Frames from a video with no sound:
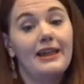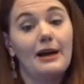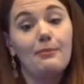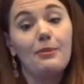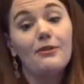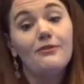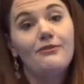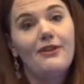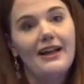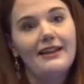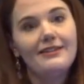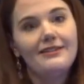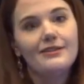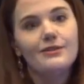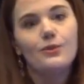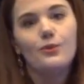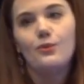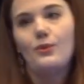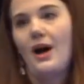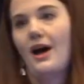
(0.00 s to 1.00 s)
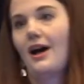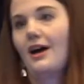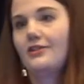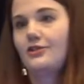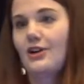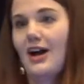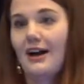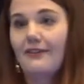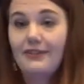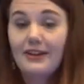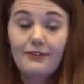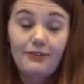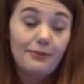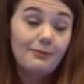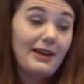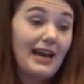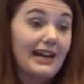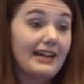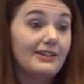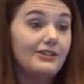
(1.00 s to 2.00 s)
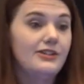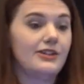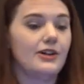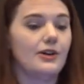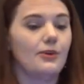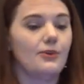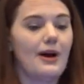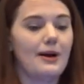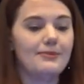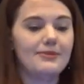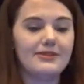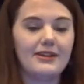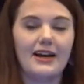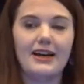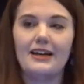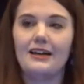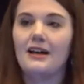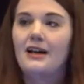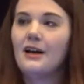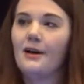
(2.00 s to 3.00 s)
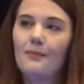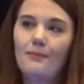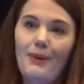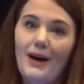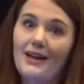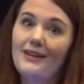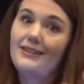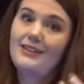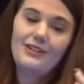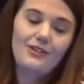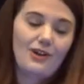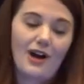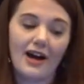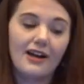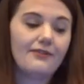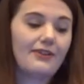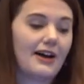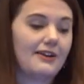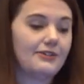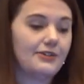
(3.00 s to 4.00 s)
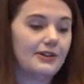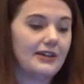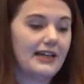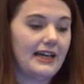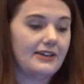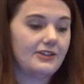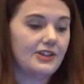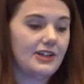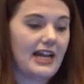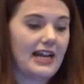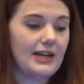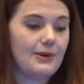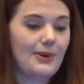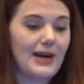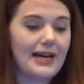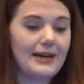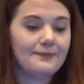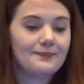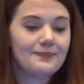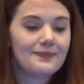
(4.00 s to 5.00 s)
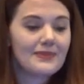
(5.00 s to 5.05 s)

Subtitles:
prevents traffic from getting to your website, but you kind of have to engage it anyway.